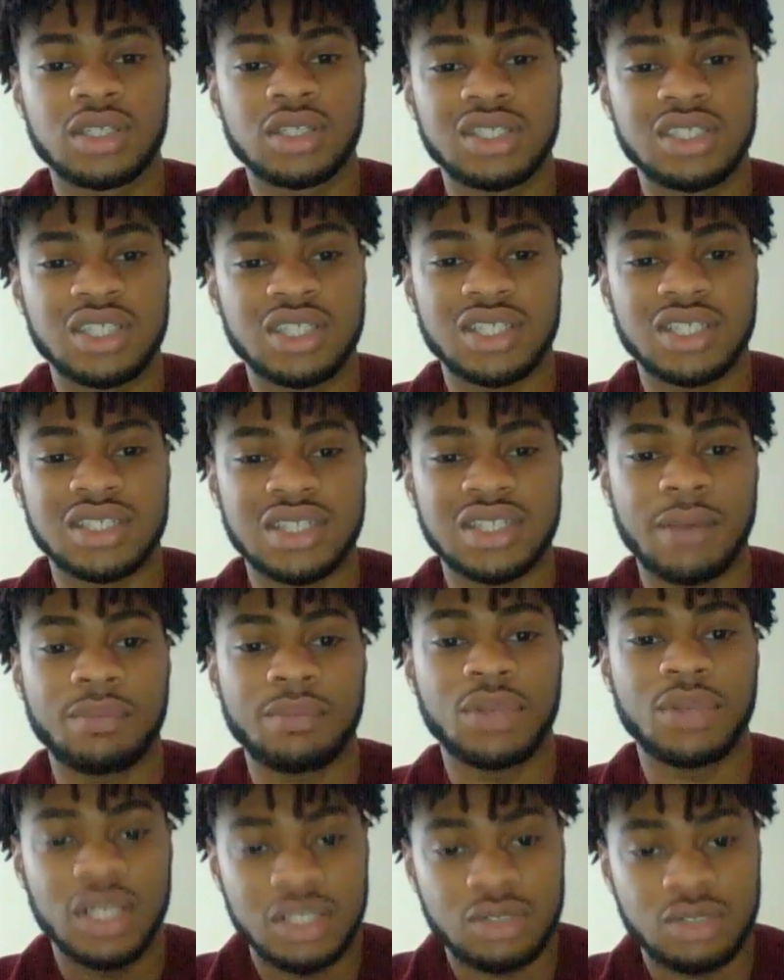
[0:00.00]
to suggest that
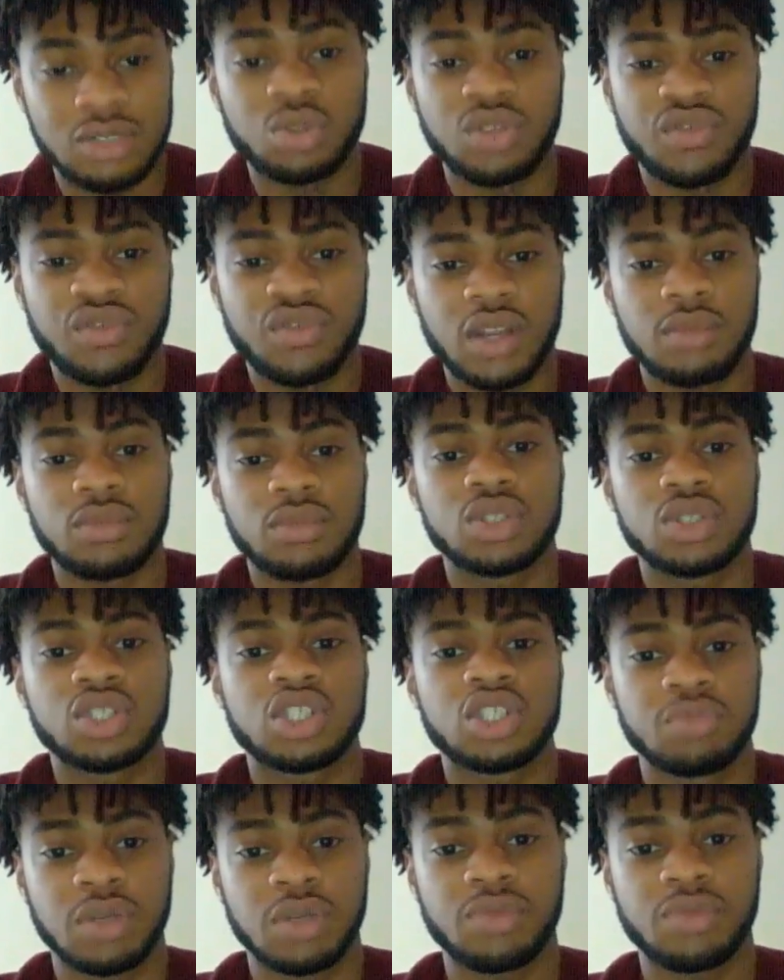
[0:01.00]
political development
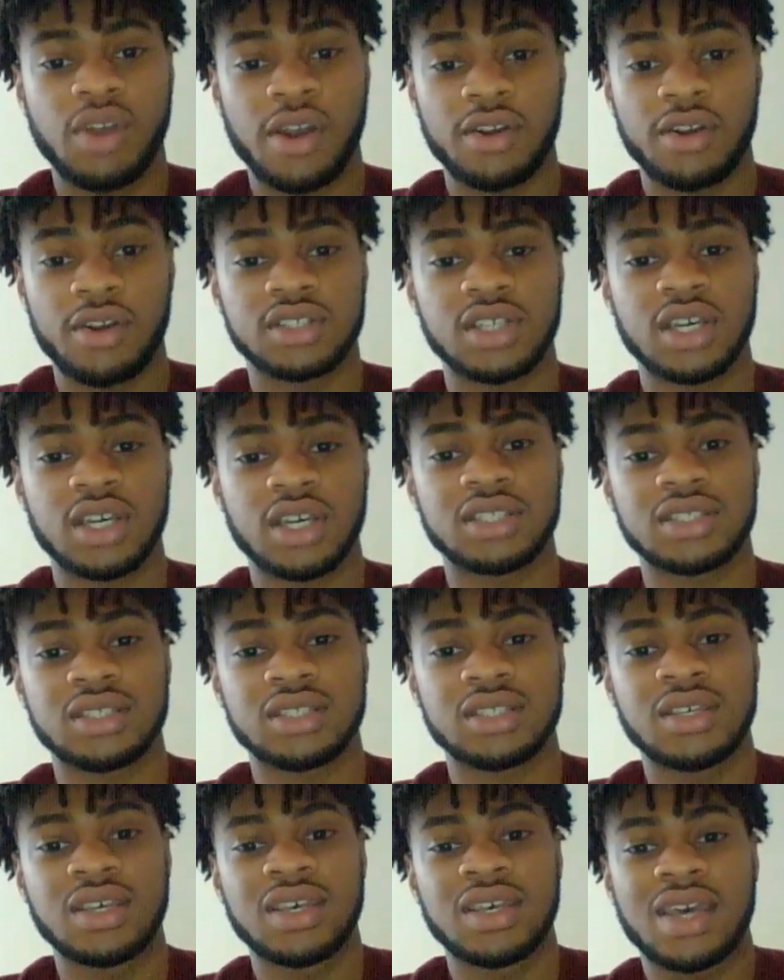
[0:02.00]
should be prioritized,
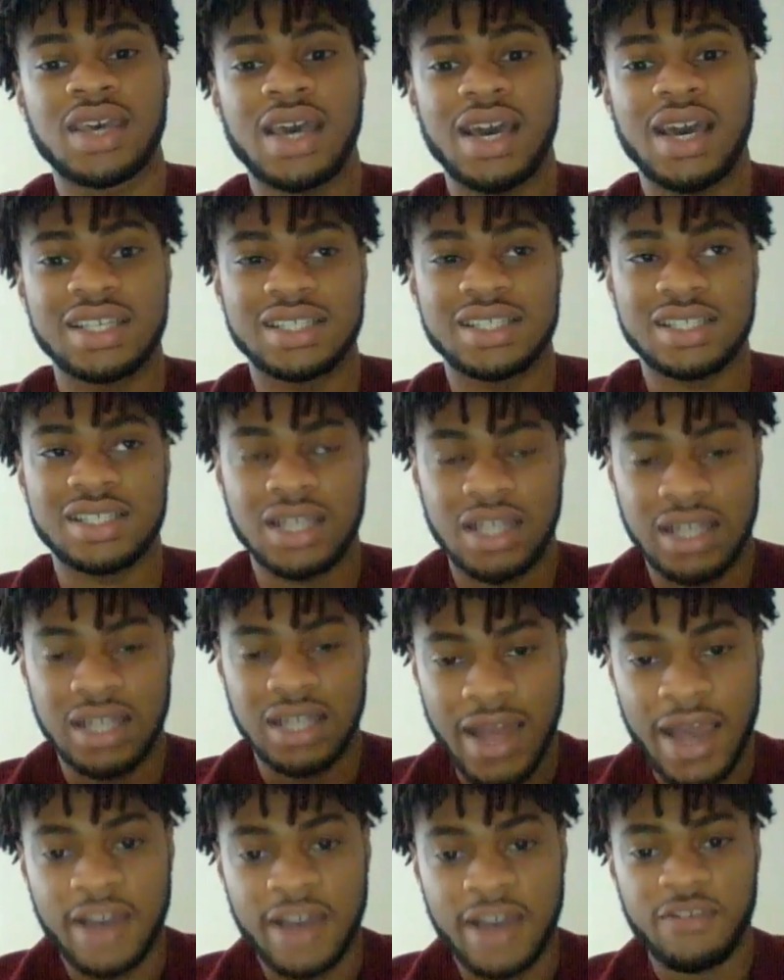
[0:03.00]
as a
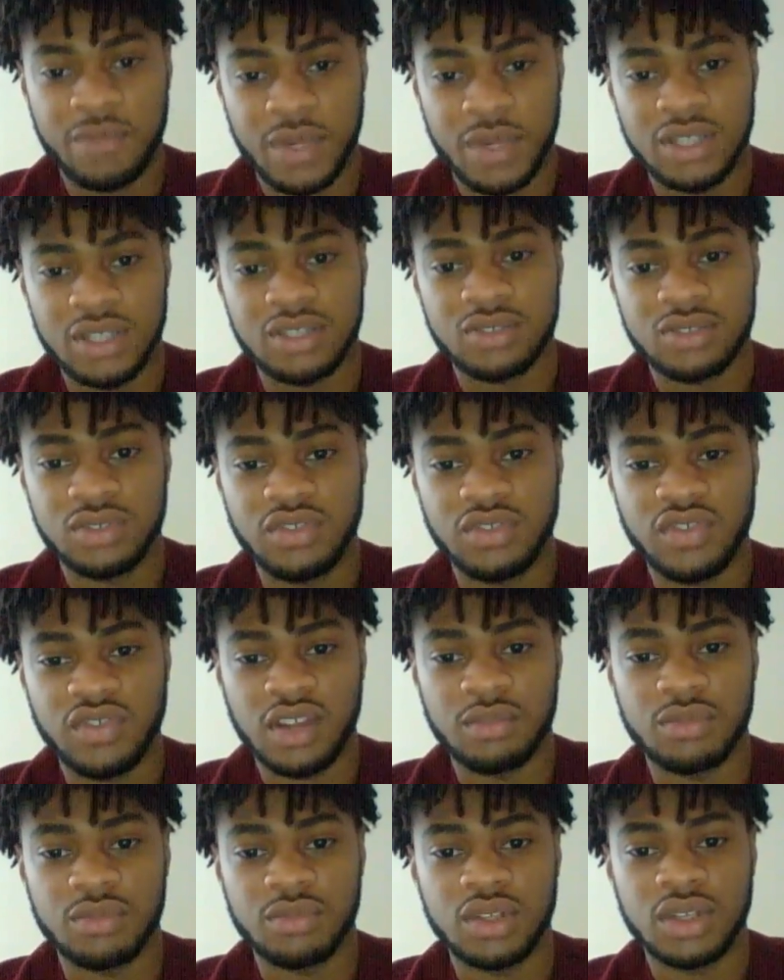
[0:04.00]
lack of political
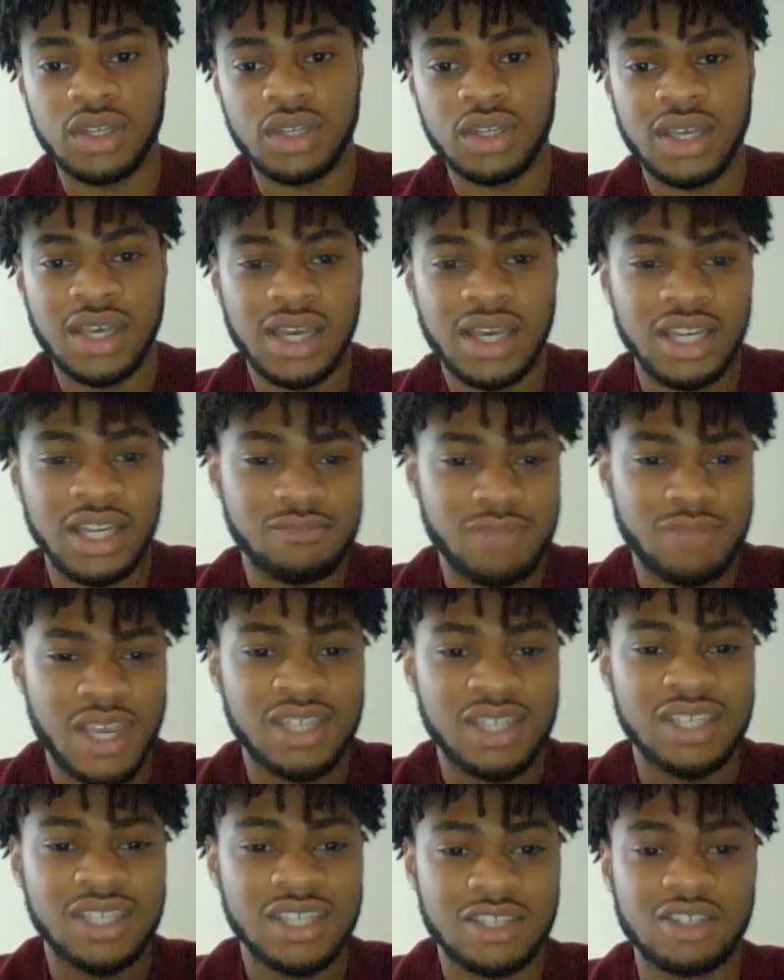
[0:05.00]
development has
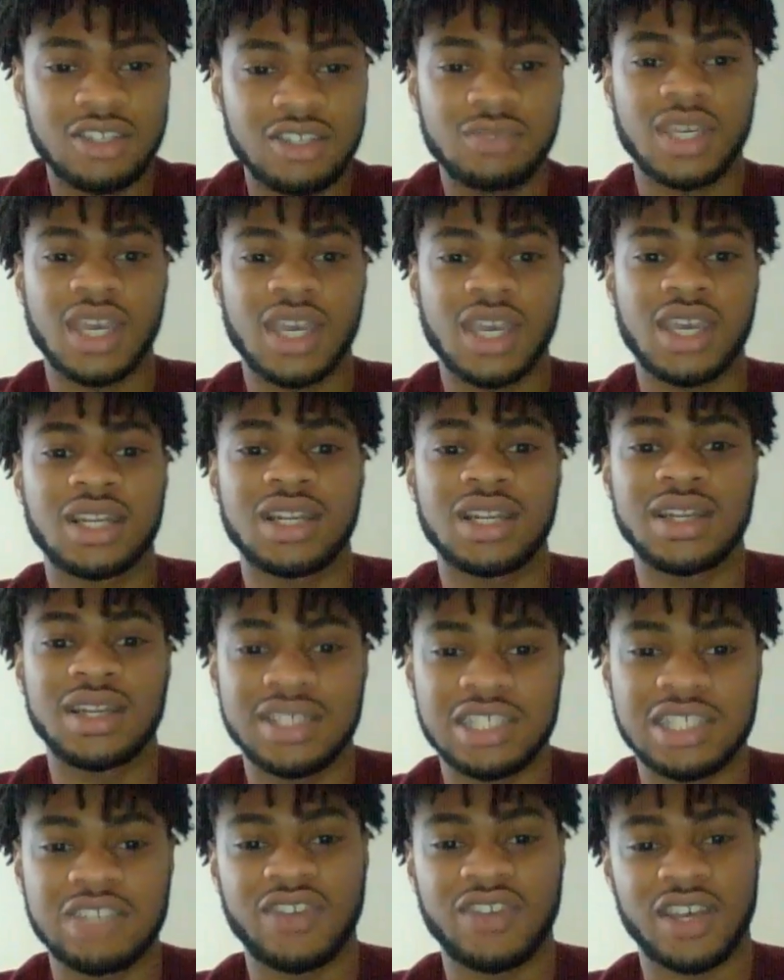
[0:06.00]
made economic aid
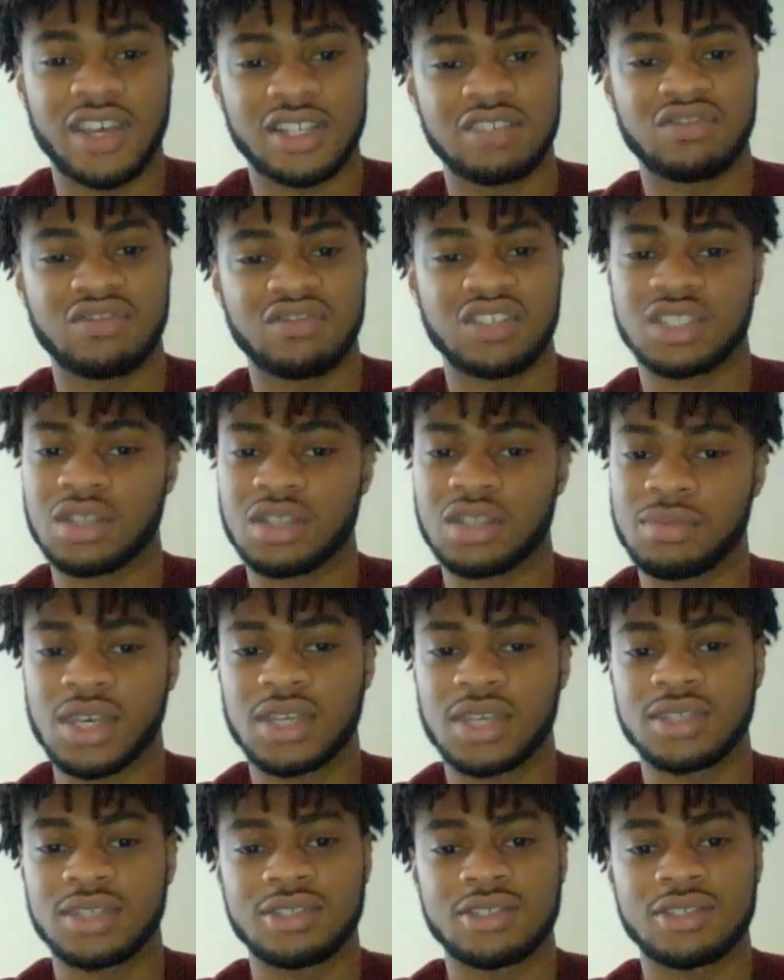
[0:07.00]
less effective in some
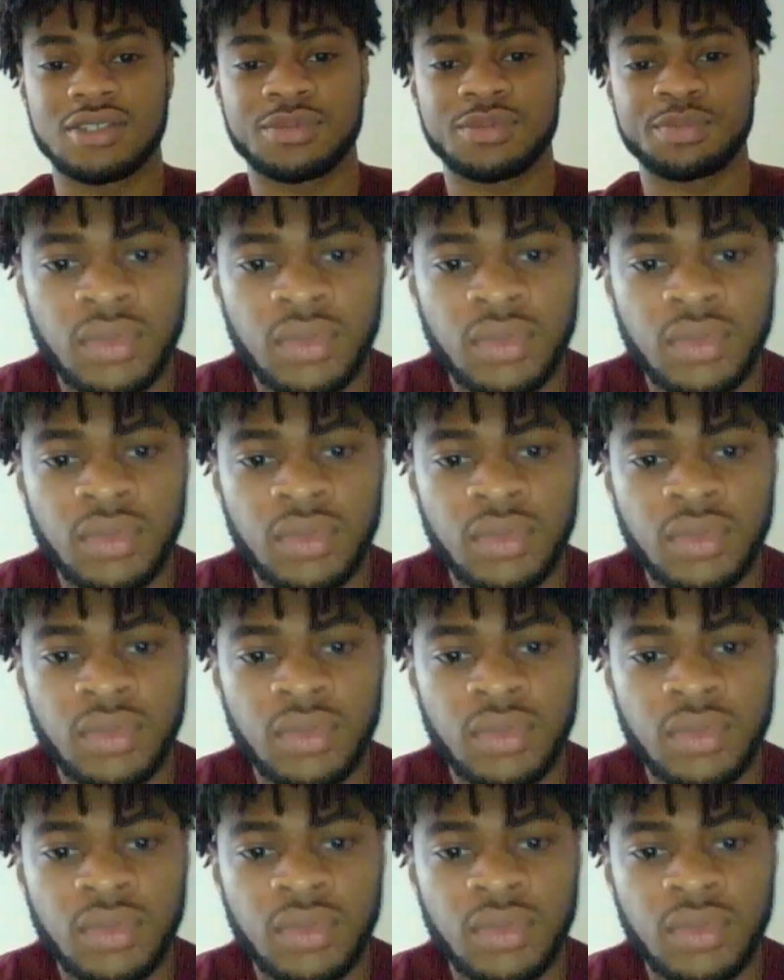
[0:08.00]
cases.